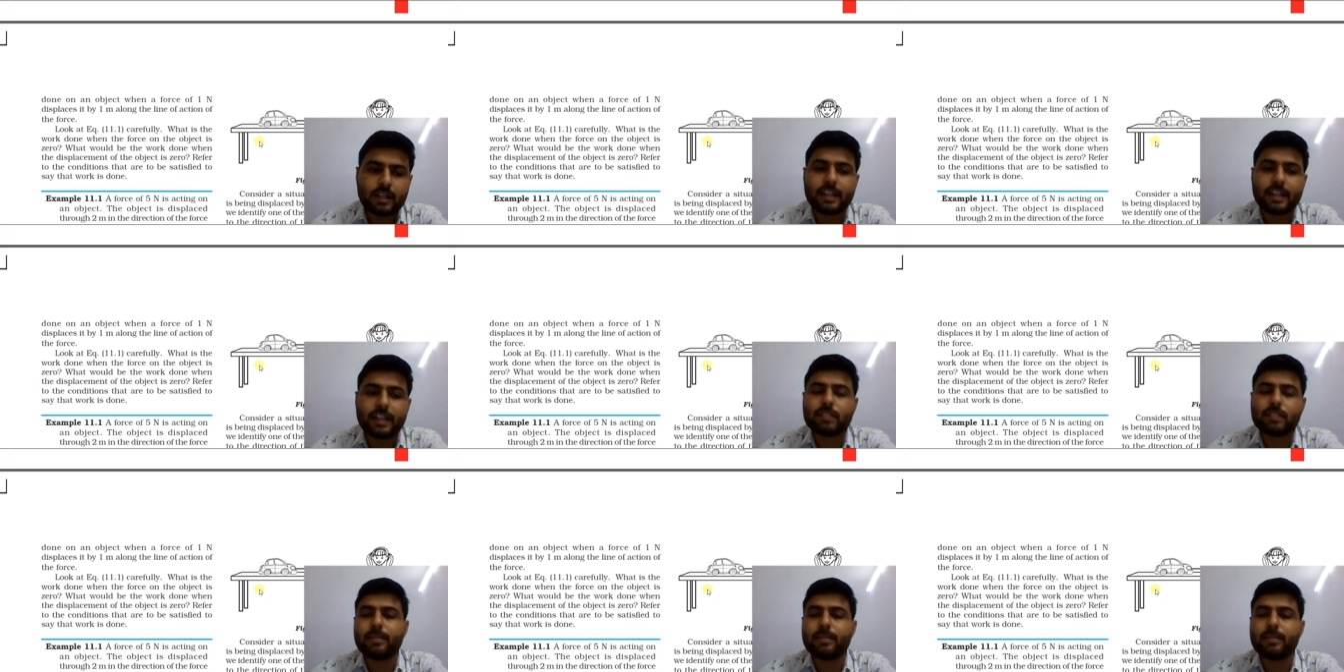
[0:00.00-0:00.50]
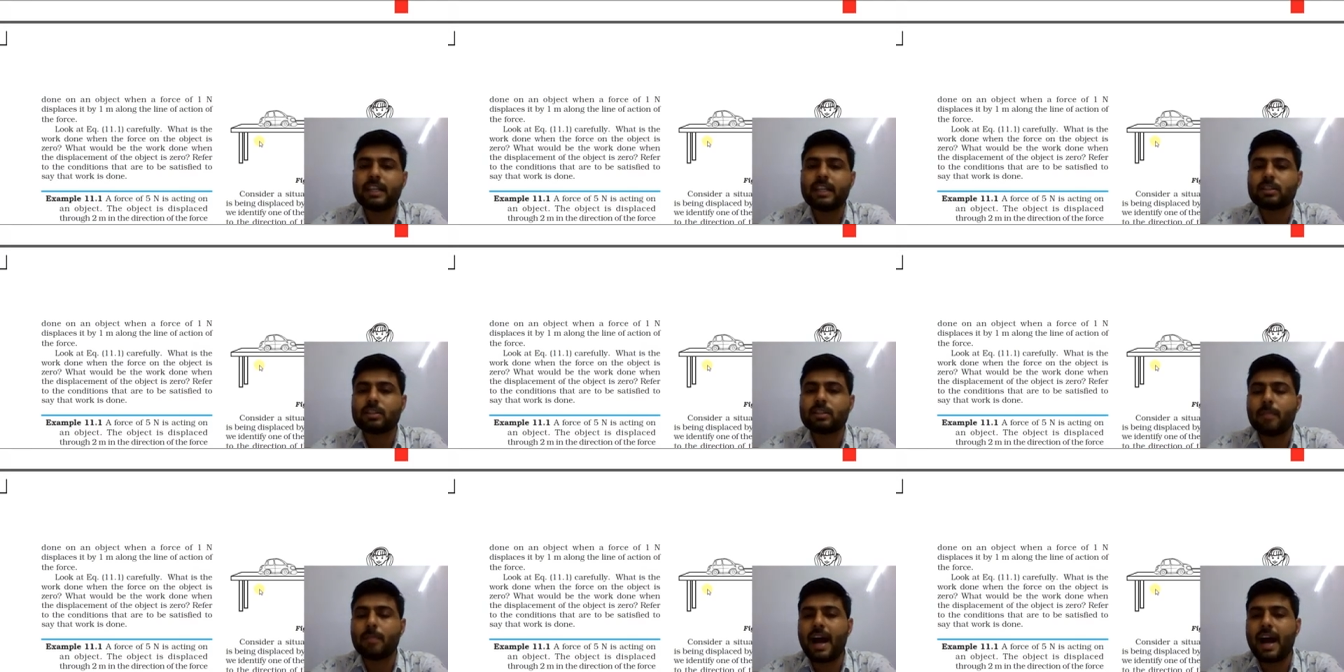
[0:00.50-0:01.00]

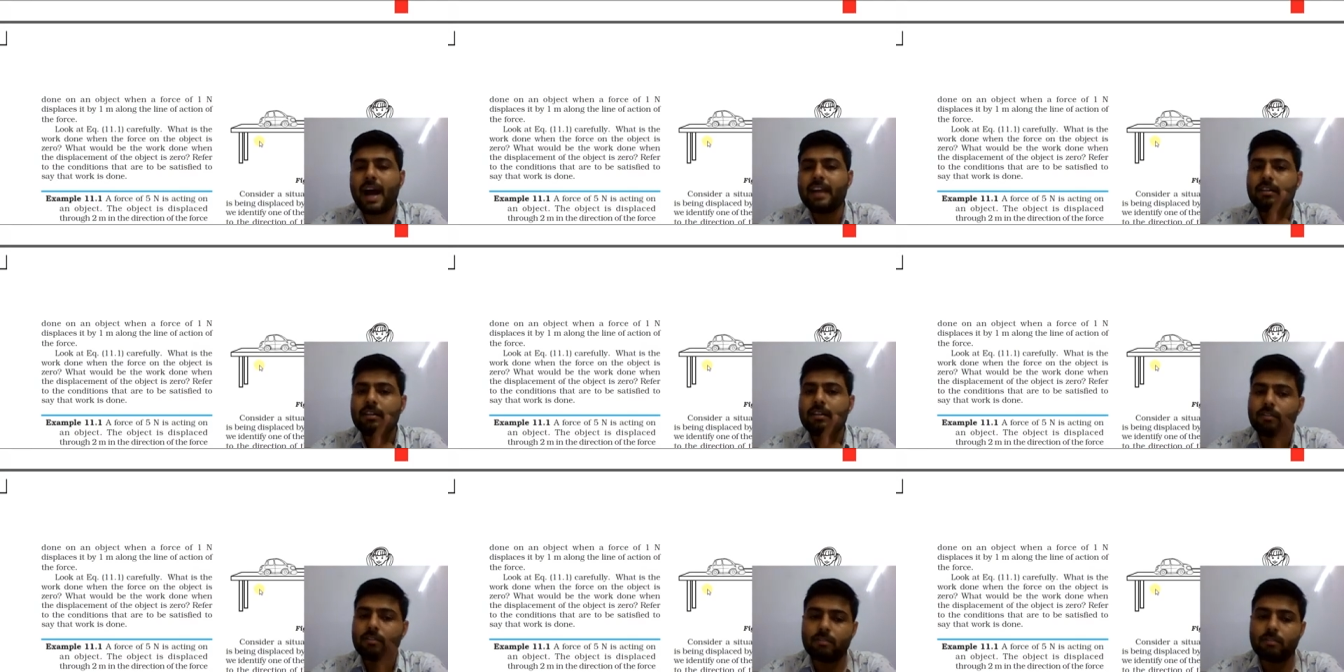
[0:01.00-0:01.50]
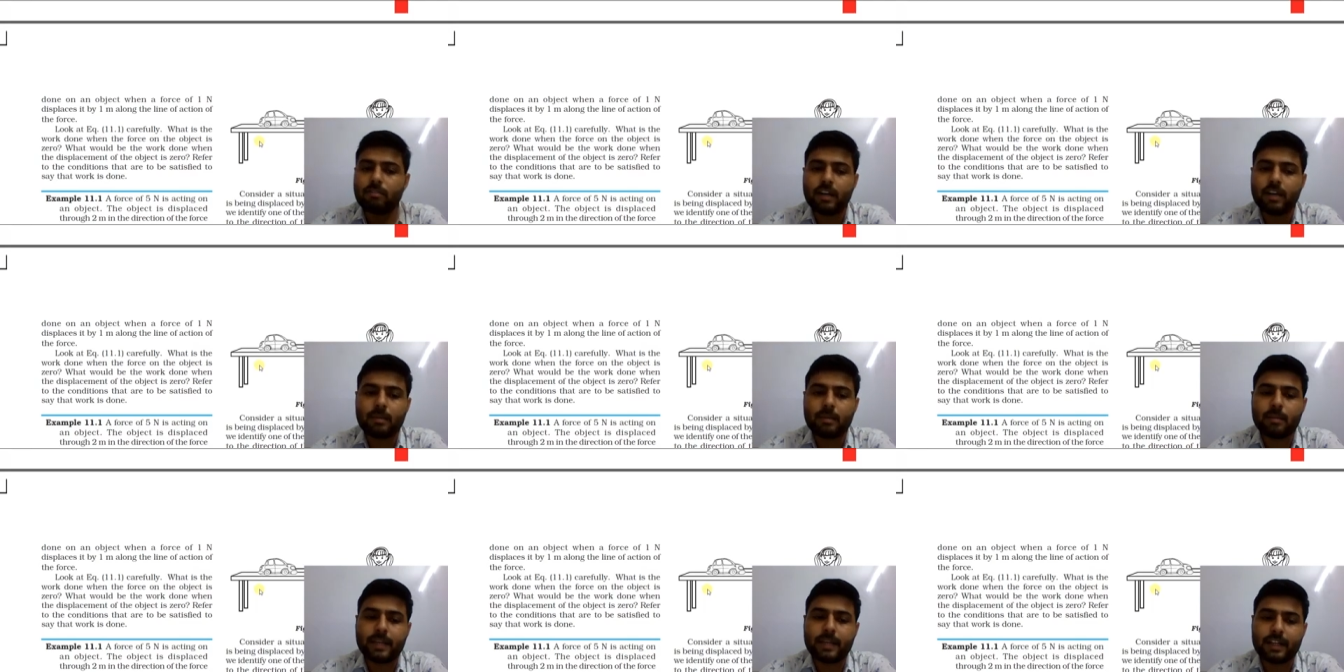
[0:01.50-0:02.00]
displaced by 1
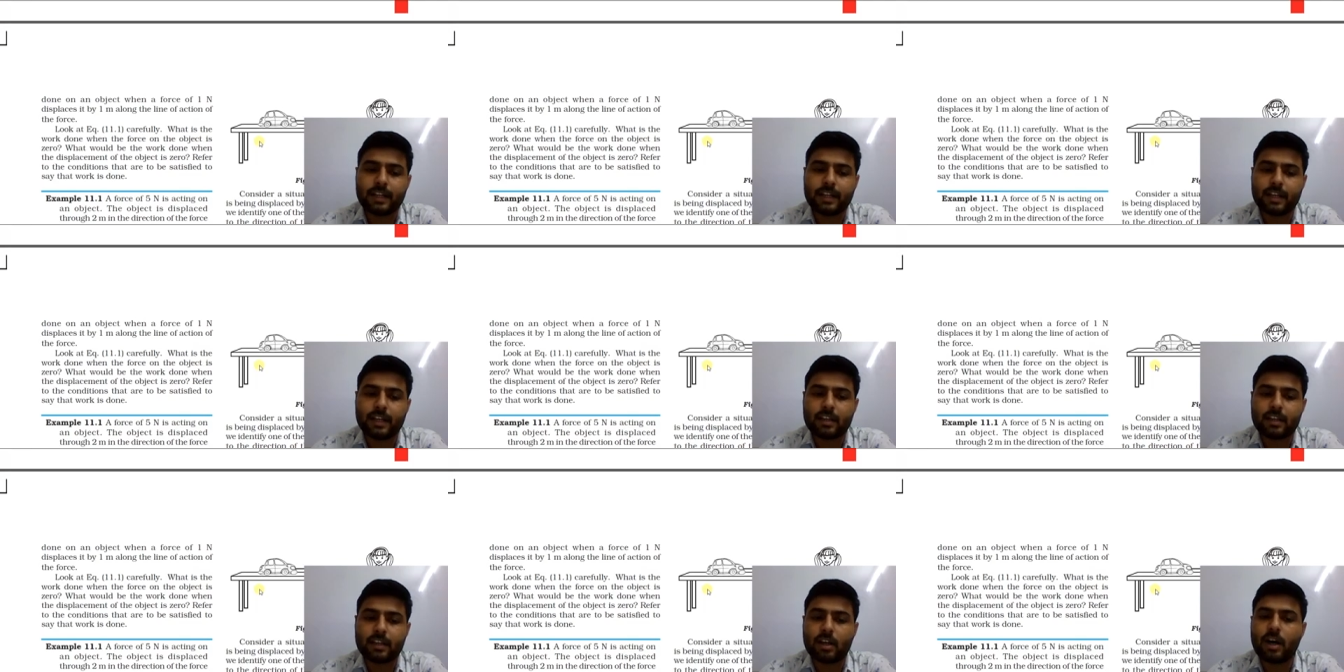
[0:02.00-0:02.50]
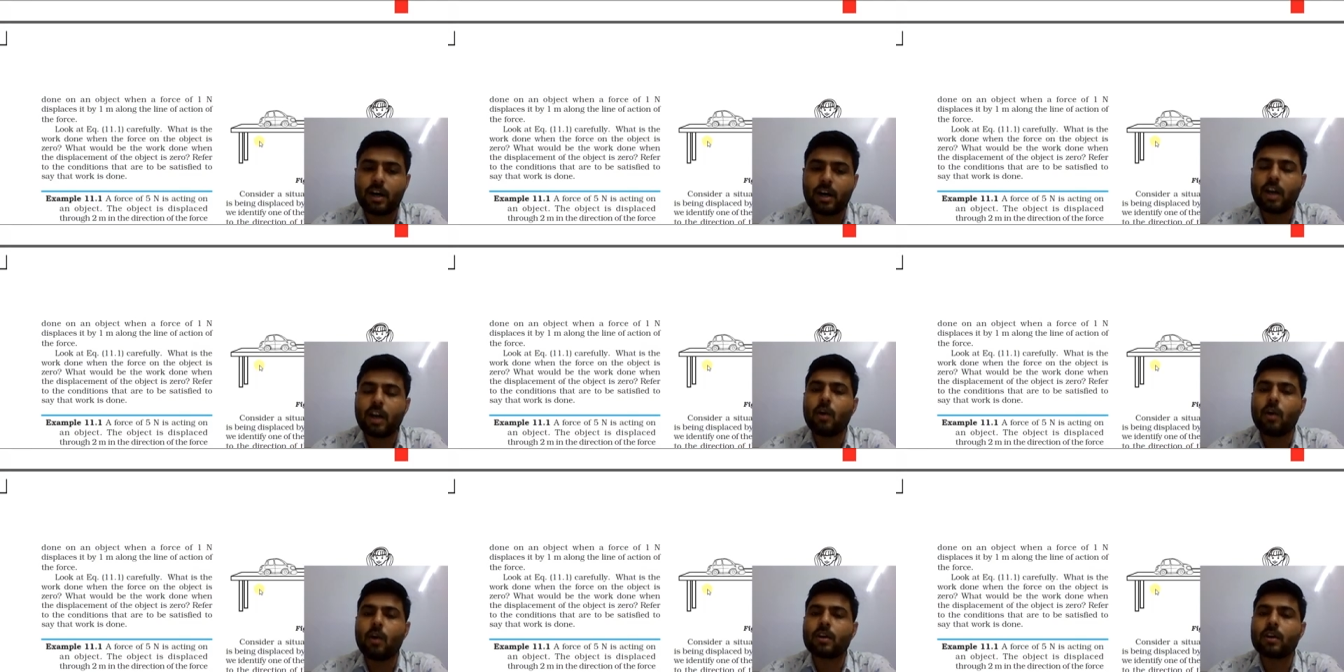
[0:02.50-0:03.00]
meter
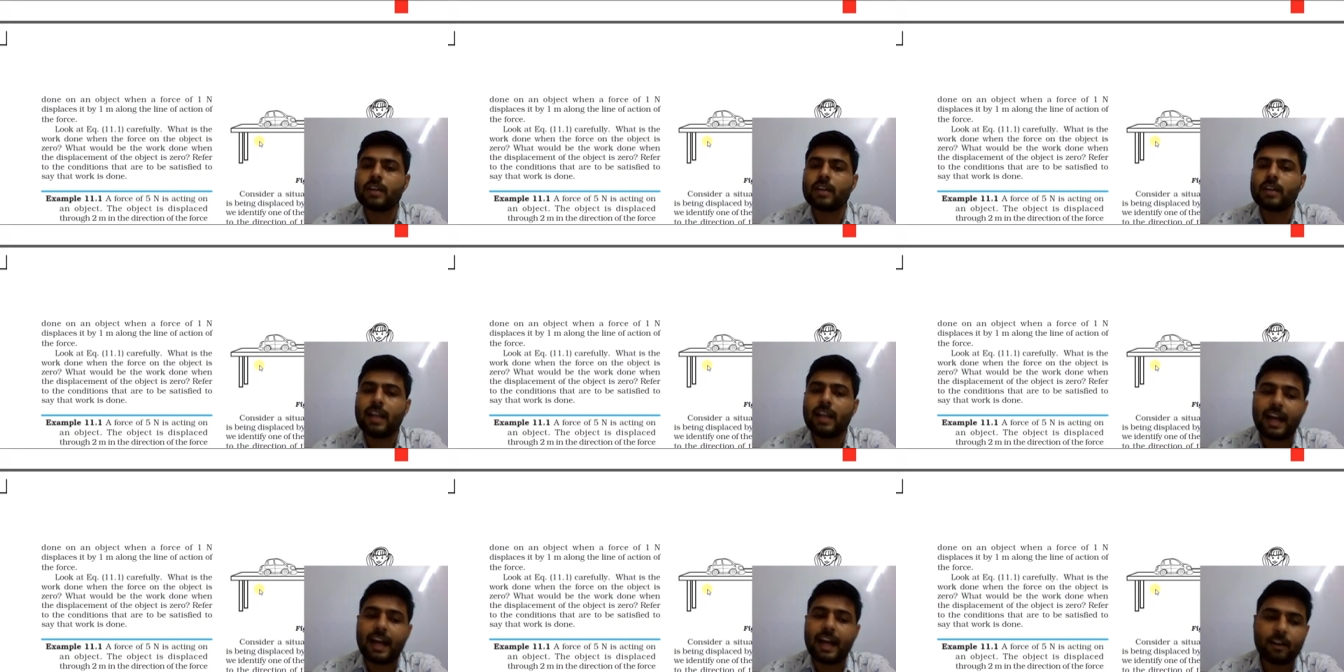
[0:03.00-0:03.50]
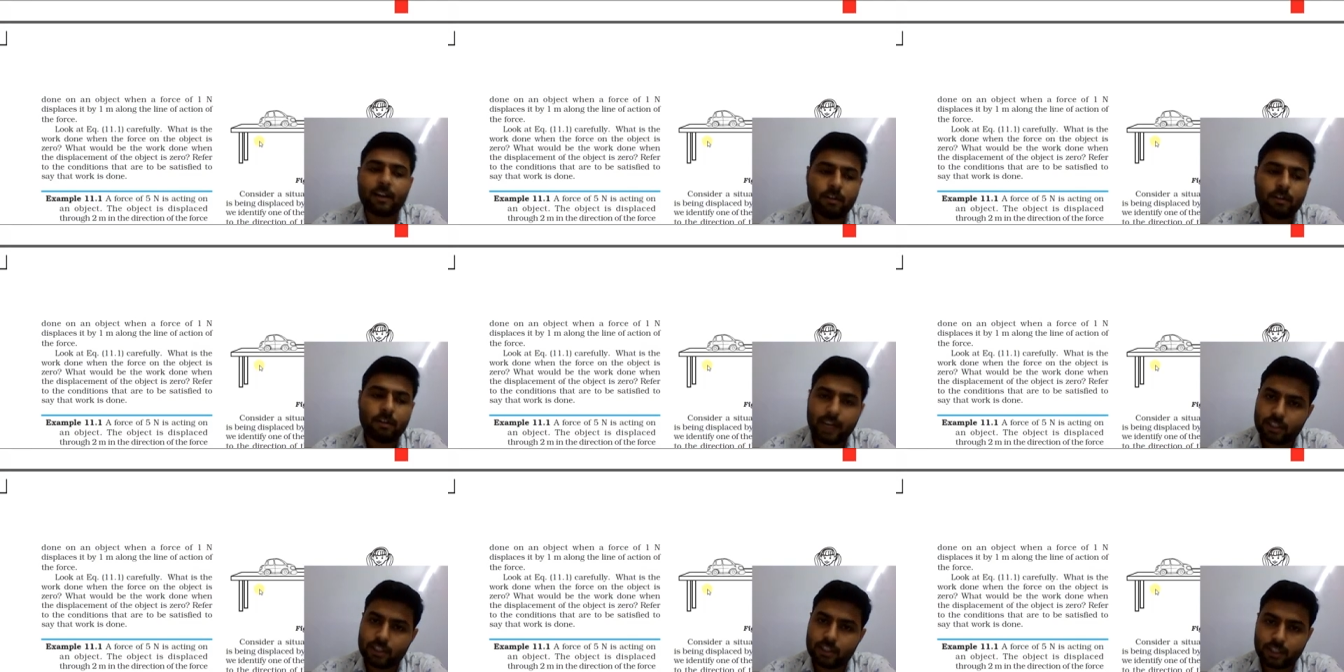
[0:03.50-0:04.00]
along the line of
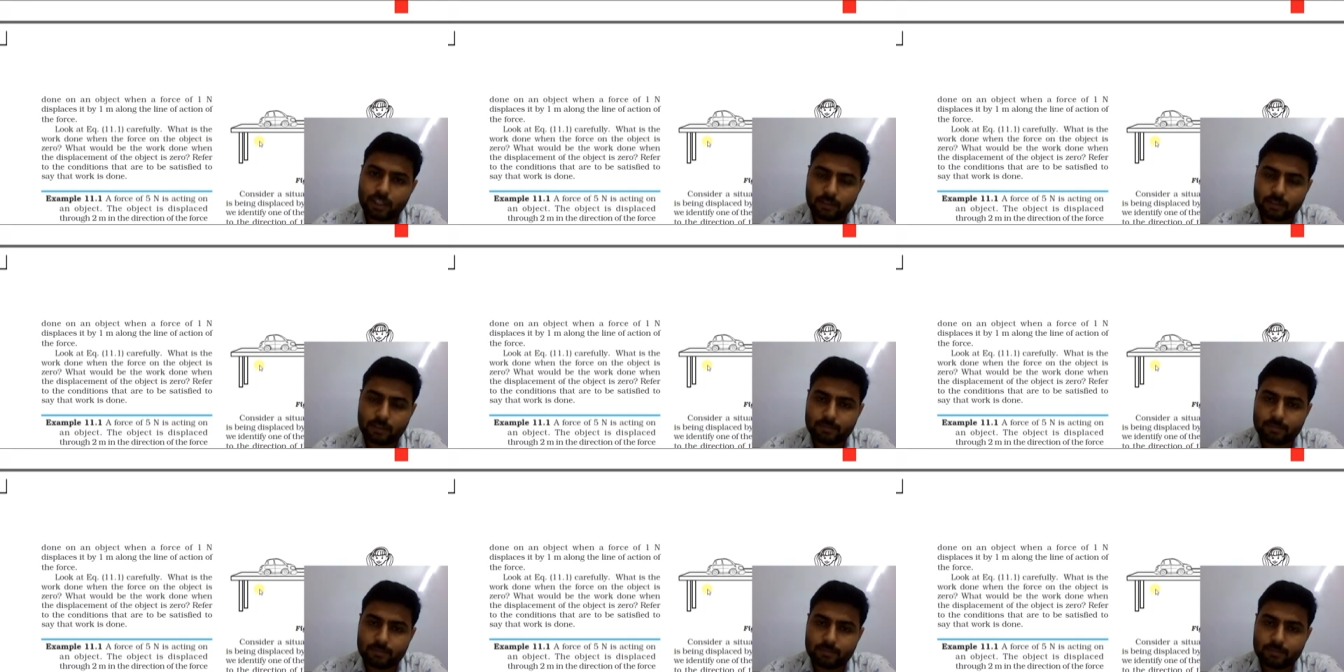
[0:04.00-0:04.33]
action.